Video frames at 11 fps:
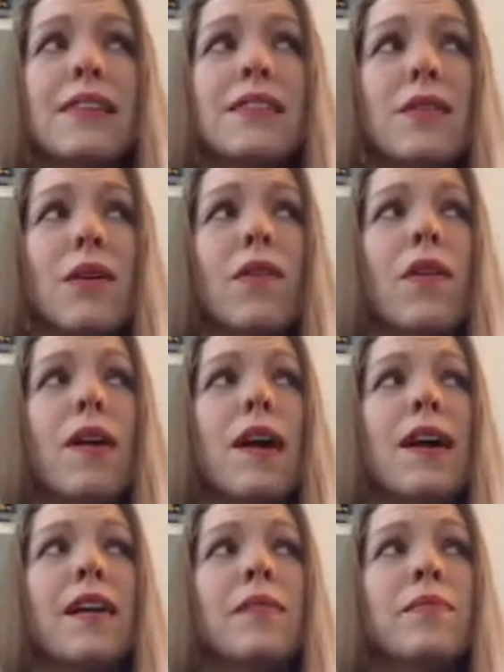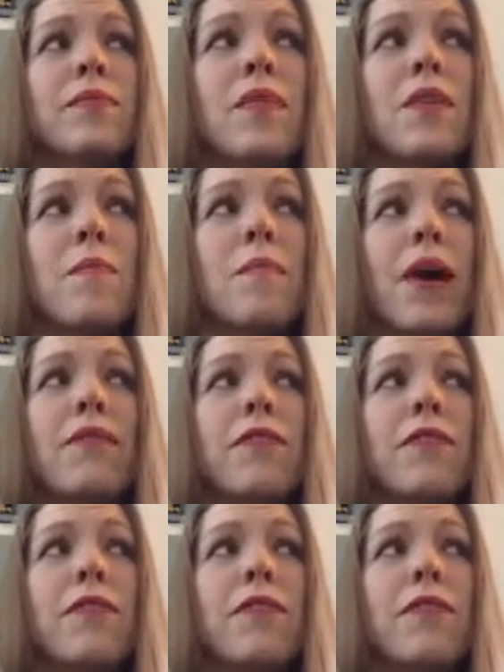So, my